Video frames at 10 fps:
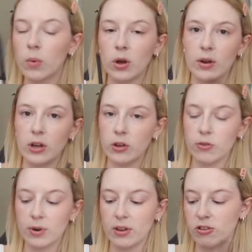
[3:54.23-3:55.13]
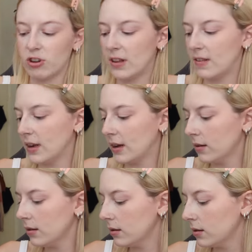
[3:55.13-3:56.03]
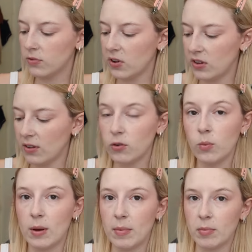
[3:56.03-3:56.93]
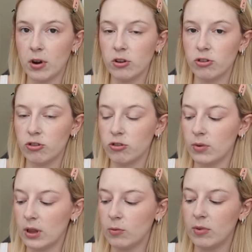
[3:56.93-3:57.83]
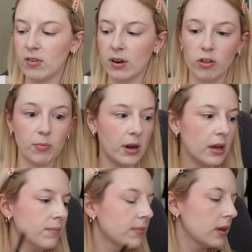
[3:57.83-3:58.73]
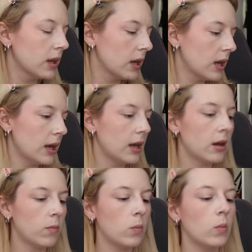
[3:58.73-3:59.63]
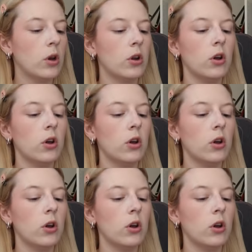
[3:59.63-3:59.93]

we're going to use one of the shades in here. First I have to wet my brush with a little bit of setting spray. And we're going